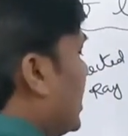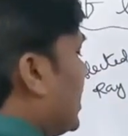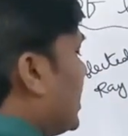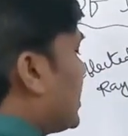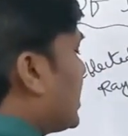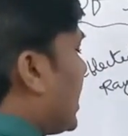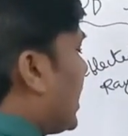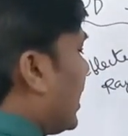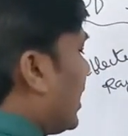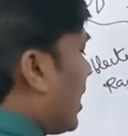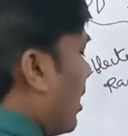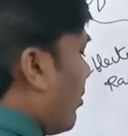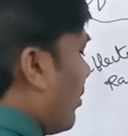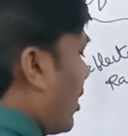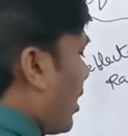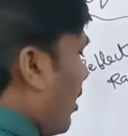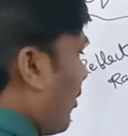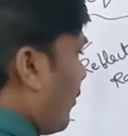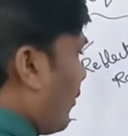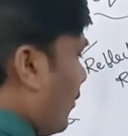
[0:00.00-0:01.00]
certain number
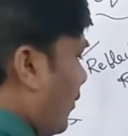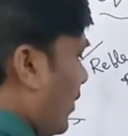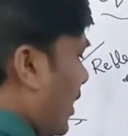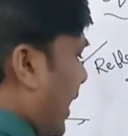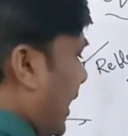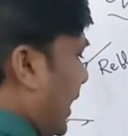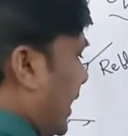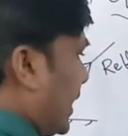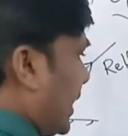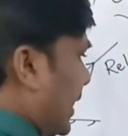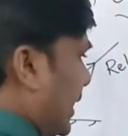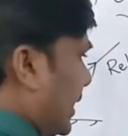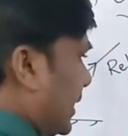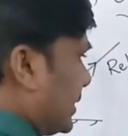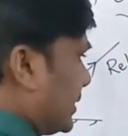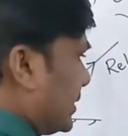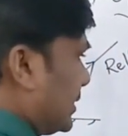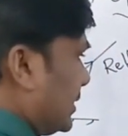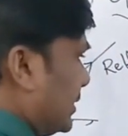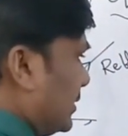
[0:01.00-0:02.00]
of light
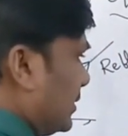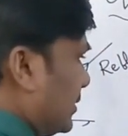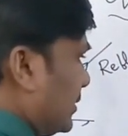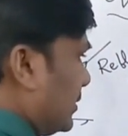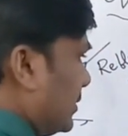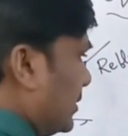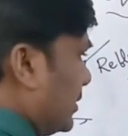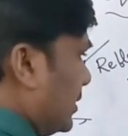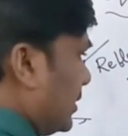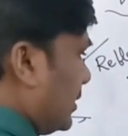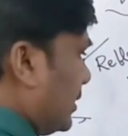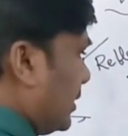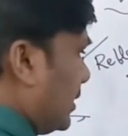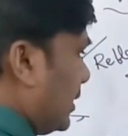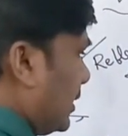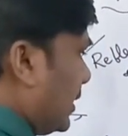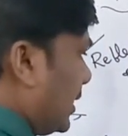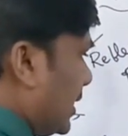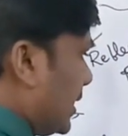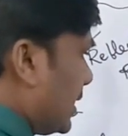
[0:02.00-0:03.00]
rays.
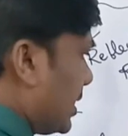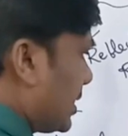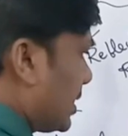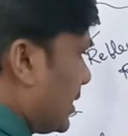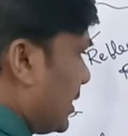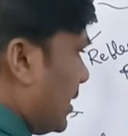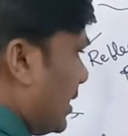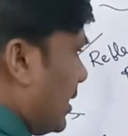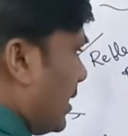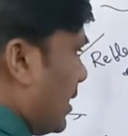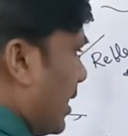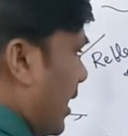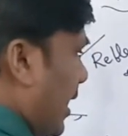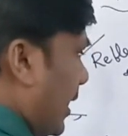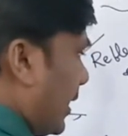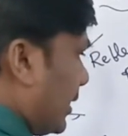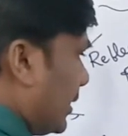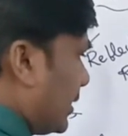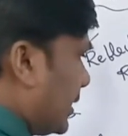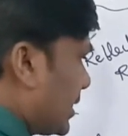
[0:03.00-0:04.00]
This
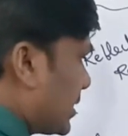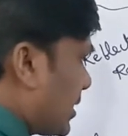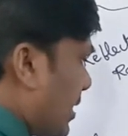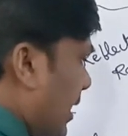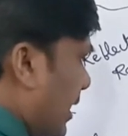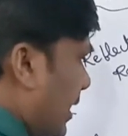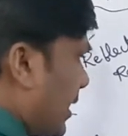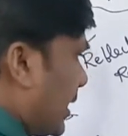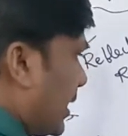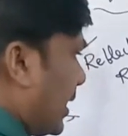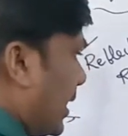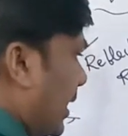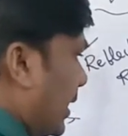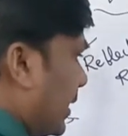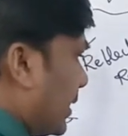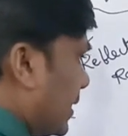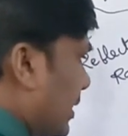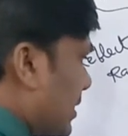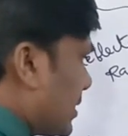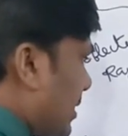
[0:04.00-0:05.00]
and this light ray
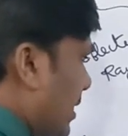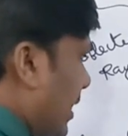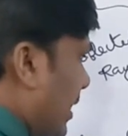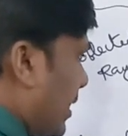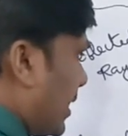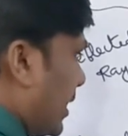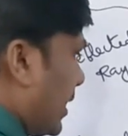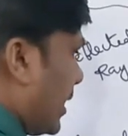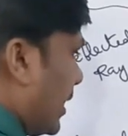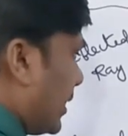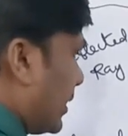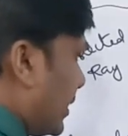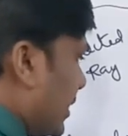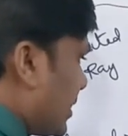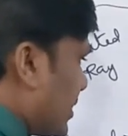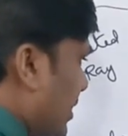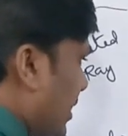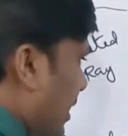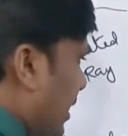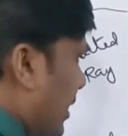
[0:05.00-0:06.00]
and this light ray and
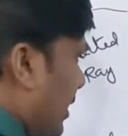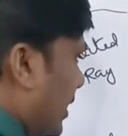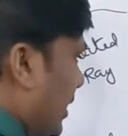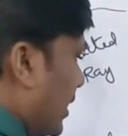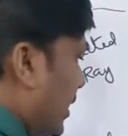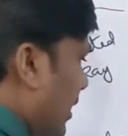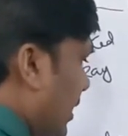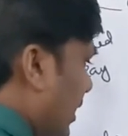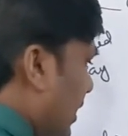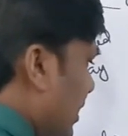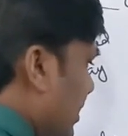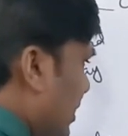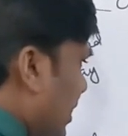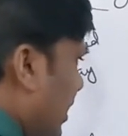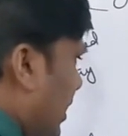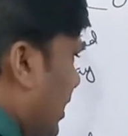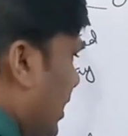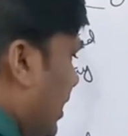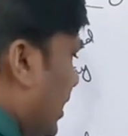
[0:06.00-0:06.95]
this light ray. See,